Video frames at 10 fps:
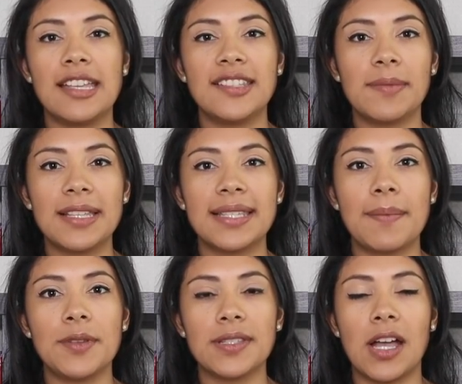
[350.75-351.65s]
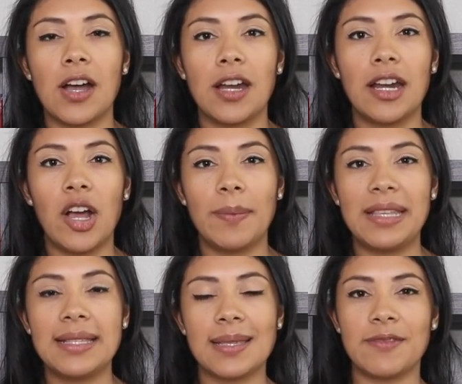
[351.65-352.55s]
And some examples are how
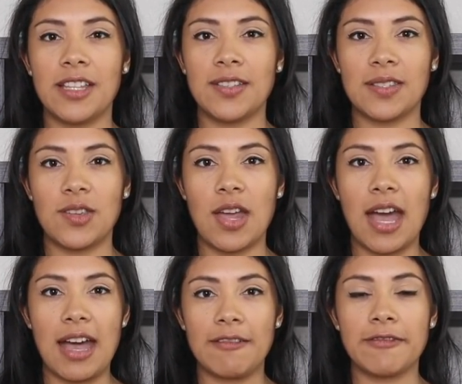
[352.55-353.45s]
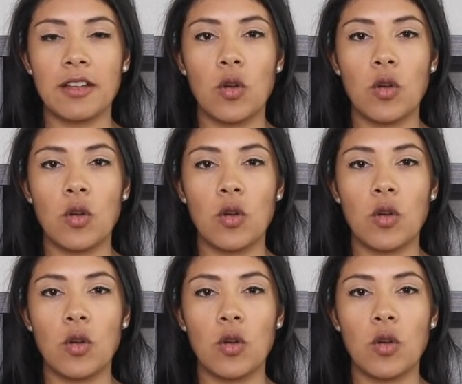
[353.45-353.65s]
many siblings do you have?